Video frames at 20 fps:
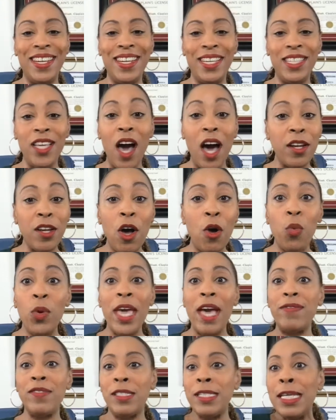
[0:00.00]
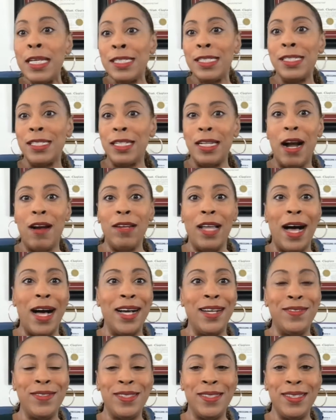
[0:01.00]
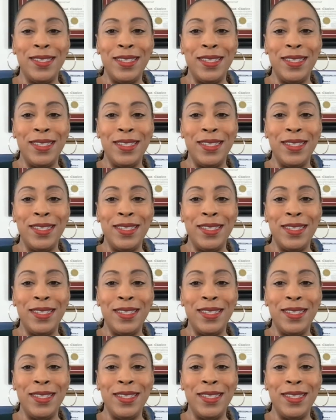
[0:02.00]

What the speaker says: Y'all know we have seasons in our lives.